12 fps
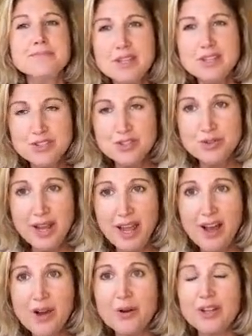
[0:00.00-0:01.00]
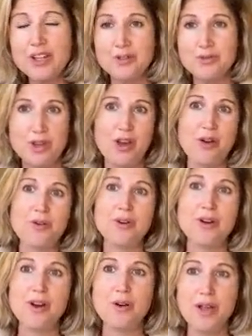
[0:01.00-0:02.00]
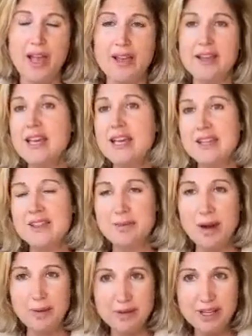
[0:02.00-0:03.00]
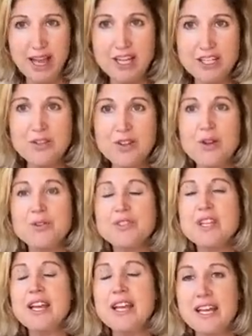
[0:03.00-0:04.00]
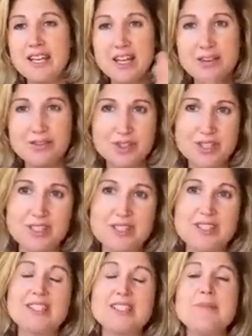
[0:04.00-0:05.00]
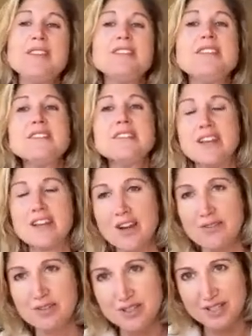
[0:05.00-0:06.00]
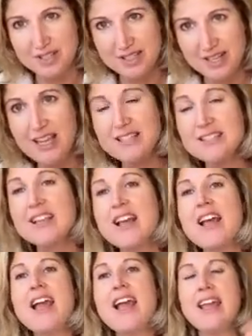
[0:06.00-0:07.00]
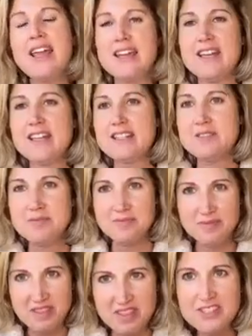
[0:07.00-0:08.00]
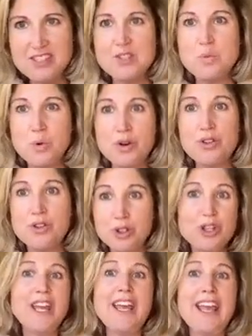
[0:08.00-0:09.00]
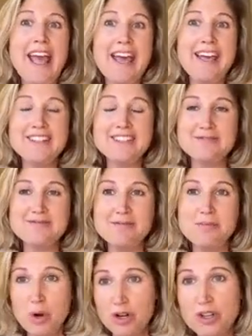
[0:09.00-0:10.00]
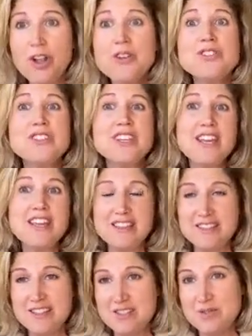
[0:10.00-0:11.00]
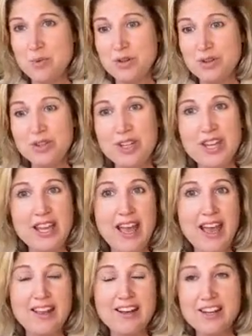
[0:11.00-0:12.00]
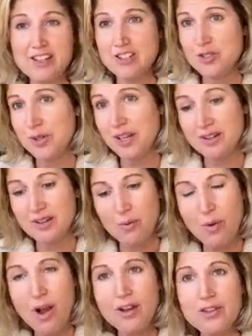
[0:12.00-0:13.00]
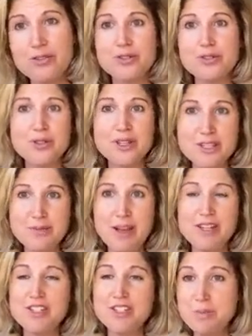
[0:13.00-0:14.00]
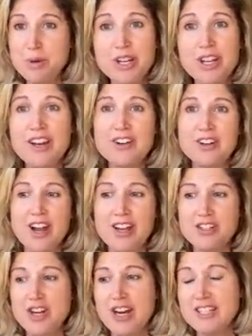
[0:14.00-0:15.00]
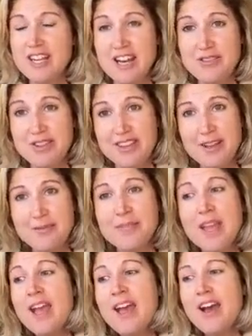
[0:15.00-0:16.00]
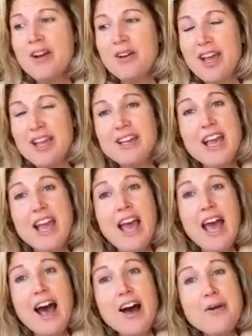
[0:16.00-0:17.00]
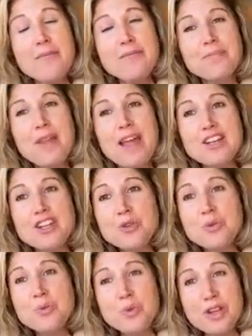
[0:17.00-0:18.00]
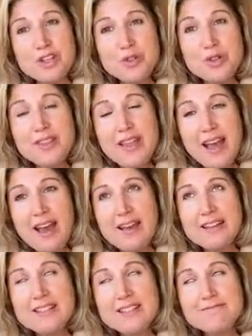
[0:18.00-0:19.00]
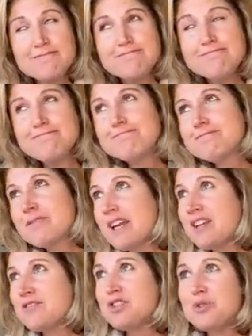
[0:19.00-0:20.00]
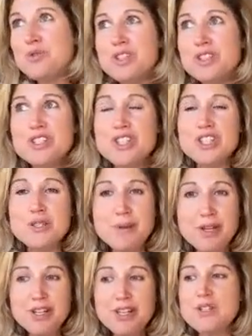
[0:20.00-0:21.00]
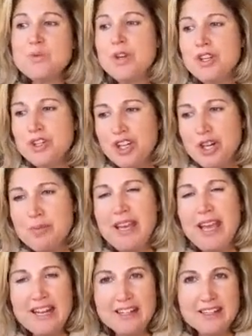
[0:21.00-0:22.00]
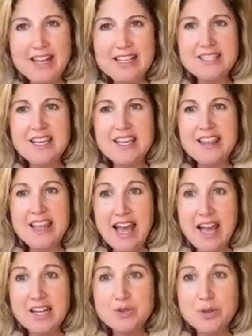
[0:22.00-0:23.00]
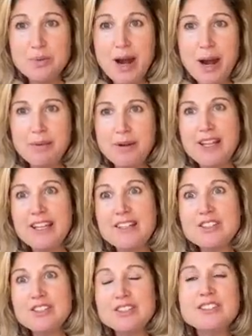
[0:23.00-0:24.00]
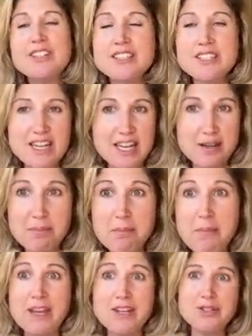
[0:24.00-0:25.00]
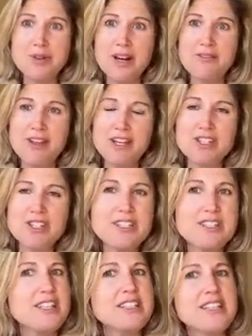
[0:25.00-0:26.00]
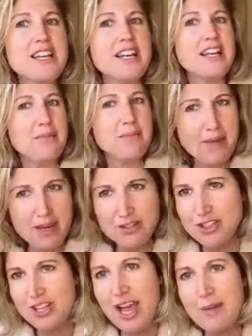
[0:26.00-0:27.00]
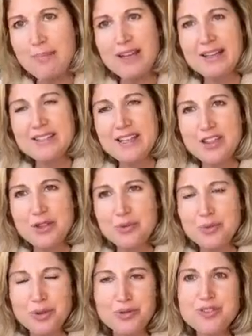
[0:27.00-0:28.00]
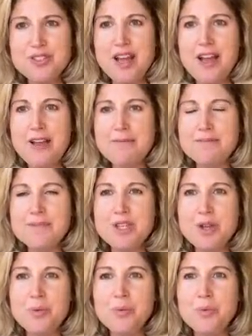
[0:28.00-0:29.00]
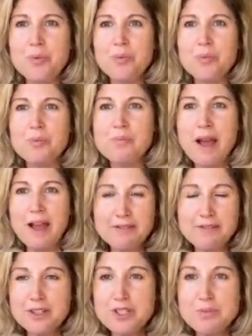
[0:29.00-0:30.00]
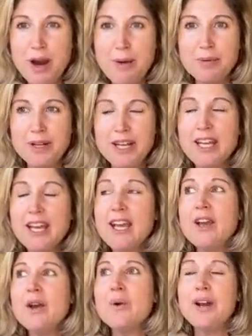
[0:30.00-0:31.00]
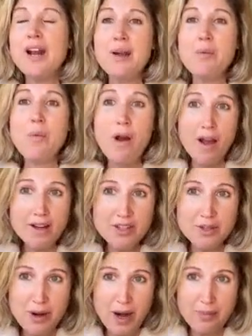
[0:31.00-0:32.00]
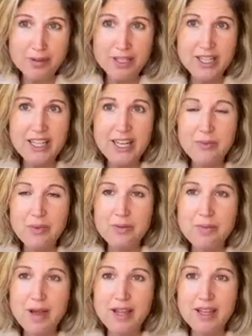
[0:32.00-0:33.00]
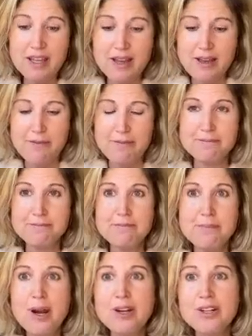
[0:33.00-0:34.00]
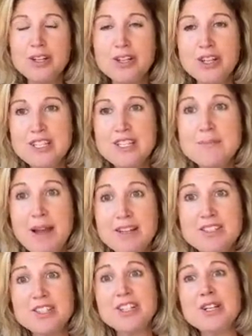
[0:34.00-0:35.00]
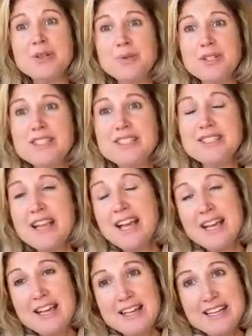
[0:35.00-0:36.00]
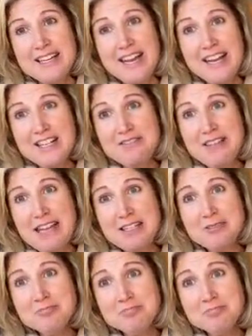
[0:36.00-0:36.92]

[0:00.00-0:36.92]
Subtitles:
So now you know, okay, the property cash flows, it covers its expenses, it covers its debts, and this is worth looking at more closely. This is worth looking at and doing a walkthrough, inspections, putting it under contract, kind of a thing. Okay. And during that kind of due diligence period is when you're going to be analyzing the actual property. Does it need major renovations? Does it need any major CapEx like the roofs? So my first property, when I walked the property with my partner and inspector, it was kind of like,